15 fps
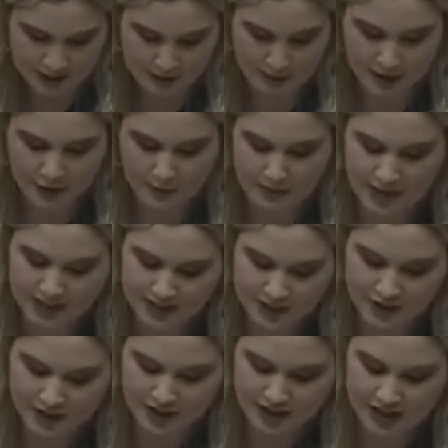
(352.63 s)
about the
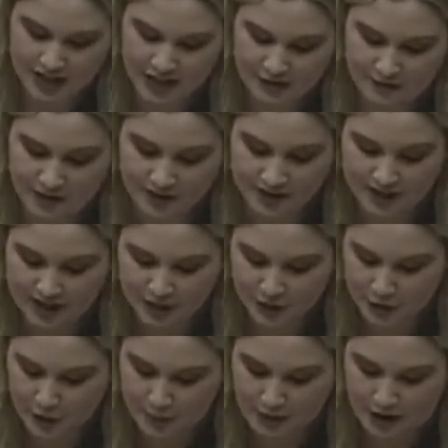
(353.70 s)
message that the NFL sent
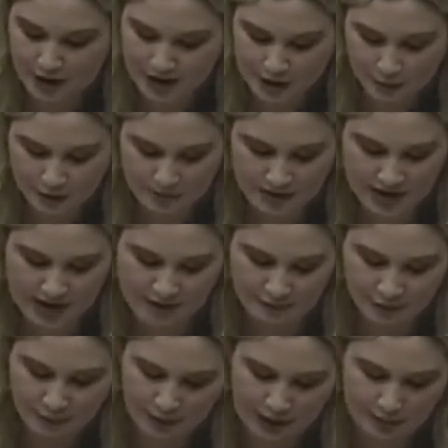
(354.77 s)
to American women
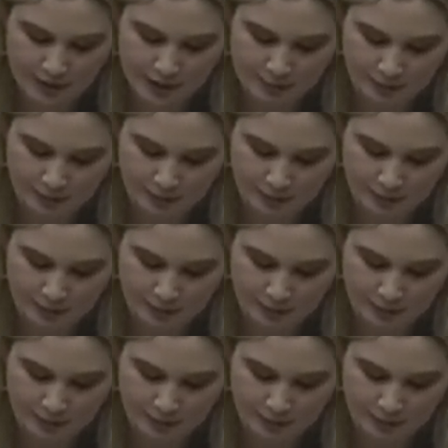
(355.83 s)
everywhere when it